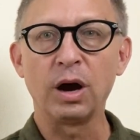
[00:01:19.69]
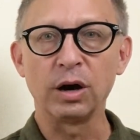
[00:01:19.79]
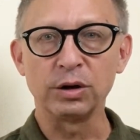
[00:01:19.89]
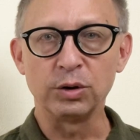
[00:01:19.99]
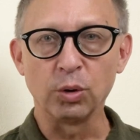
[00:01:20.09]
A
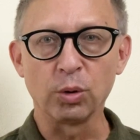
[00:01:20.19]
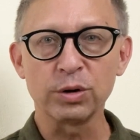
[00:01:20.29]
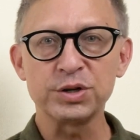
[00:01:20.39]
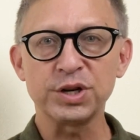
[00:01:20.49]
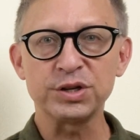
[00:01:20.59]

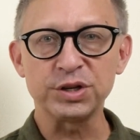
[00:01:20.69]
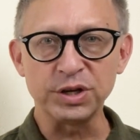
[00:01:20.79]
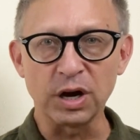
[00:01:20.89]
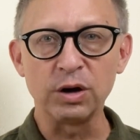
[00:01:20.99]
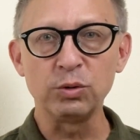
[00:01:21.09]
gorgeous
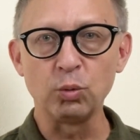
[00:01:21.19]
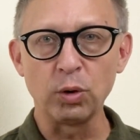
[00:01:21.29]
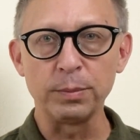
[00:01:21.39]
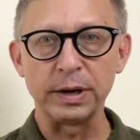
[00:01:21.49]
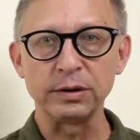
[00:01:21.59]
young
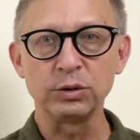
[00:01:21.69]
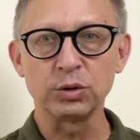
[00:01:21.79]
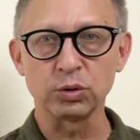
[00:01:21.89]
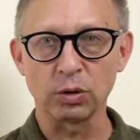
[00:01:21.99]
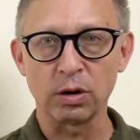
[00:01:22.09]
woman
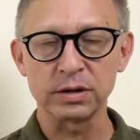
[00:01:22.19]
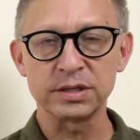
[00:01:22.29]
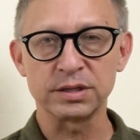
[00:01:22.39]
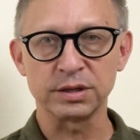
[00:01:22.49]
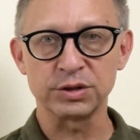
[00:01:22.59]

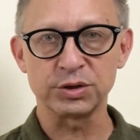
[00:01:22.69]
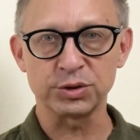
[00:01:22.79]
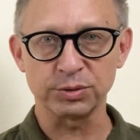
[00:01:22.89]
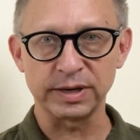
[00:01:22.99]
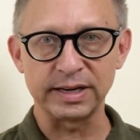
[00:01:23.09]
crossed the
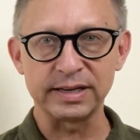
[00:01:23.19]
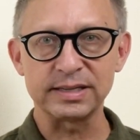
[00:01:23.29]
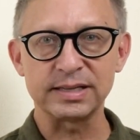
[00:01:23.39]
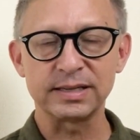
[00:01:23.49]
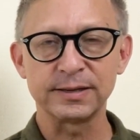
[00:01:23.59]

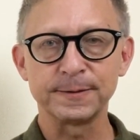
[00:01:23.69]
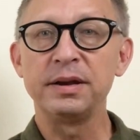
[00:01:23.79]
street.